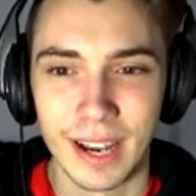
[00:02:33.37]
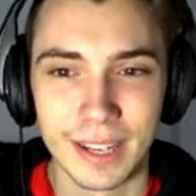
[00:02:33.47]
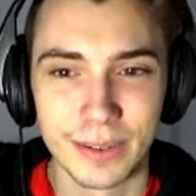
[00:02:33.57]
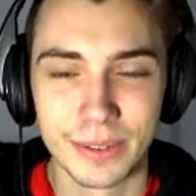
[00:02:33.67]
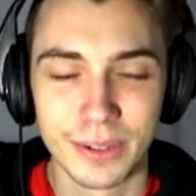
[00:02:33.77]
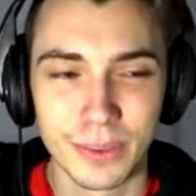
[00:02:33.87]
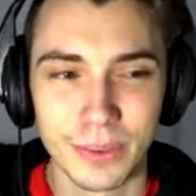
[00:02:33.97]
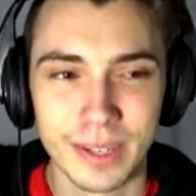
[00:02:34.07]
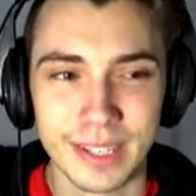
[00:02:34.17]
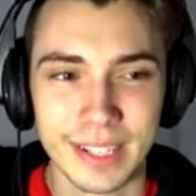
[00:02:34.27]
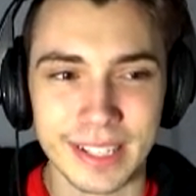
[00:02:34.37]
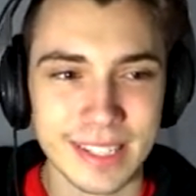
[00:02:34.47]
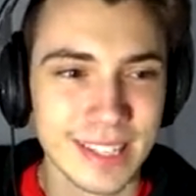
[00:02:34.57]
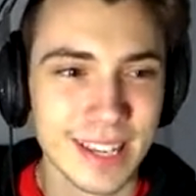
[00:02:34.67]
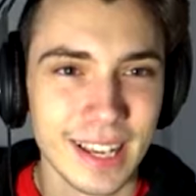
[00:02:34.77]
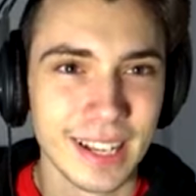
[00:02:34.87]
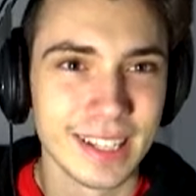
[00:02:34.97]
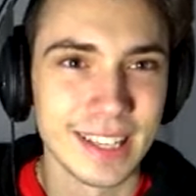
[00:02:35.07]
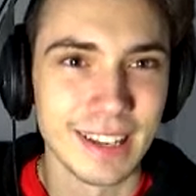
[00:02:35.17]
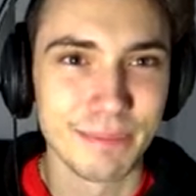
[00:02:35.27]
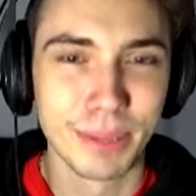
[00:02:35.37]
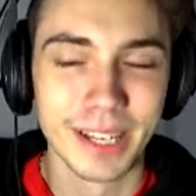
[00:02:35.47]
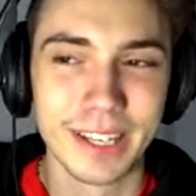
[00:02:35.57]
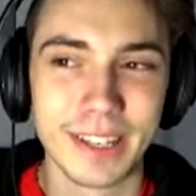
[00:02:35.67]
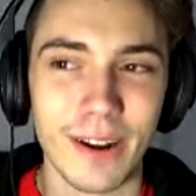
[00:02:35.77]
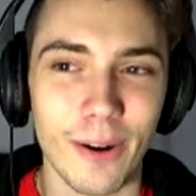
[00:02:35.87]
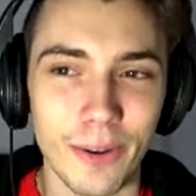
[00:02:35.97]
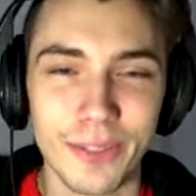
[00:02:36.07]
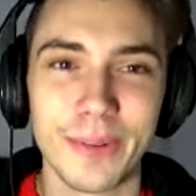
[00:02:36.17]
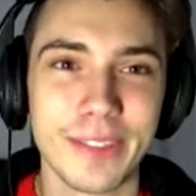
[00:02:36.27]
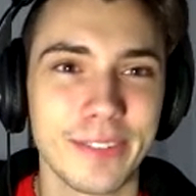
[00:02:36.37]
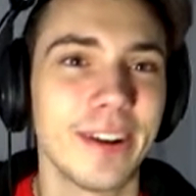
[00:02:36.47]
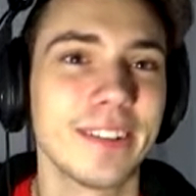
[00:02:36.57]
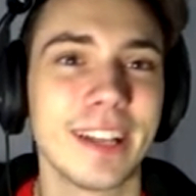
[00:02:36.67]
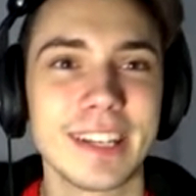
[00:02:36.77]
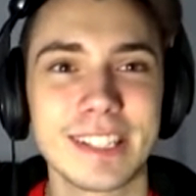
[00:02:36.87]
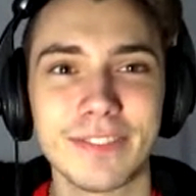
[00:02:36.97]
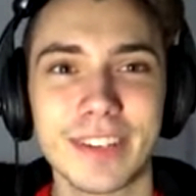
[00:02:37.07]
I don't know what it is, because I played all the way through Outlast.